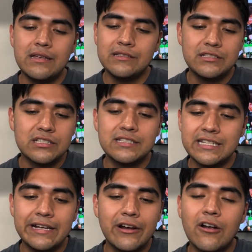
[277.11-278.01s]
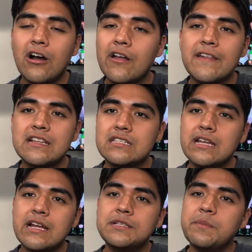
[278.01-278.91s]
just seeing her on that
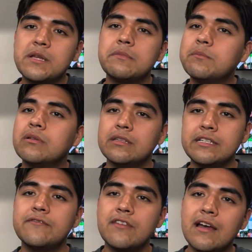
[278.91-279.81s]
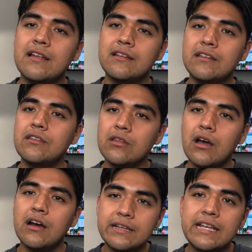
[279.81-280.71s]
stage made me believe that
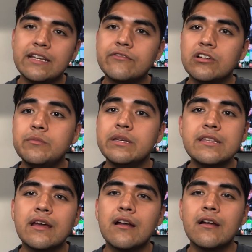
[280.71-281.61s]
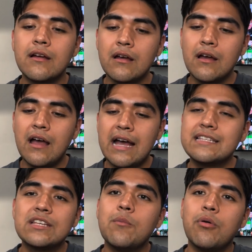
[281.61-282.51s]
a Native could be there at
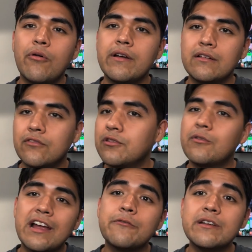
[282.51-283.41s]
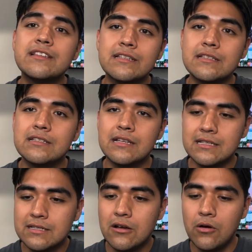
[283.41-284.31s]
some point for the right reasons. And
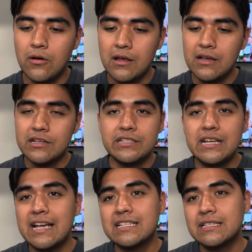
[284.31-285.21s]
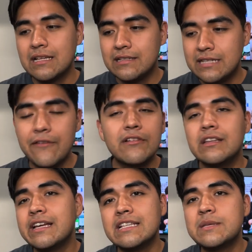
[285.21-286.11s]
so she has
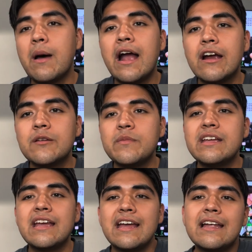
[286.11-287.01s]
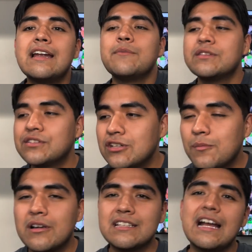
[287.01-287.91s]
definitely inspired me, and I'm super
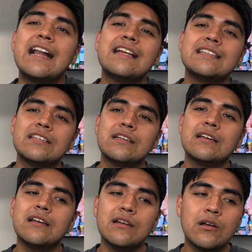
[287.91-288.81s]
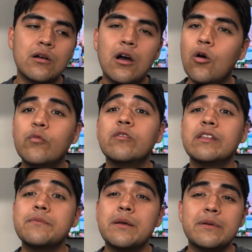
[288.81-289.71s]
excited to hopefully
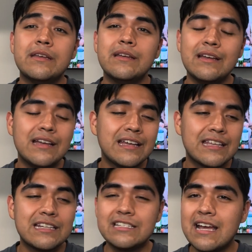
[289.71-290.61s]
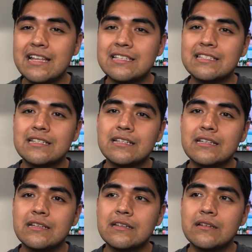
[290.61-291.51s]
maybe get a chance
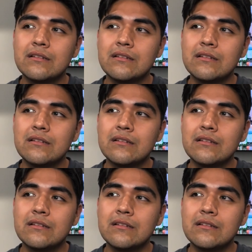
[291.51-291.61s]
to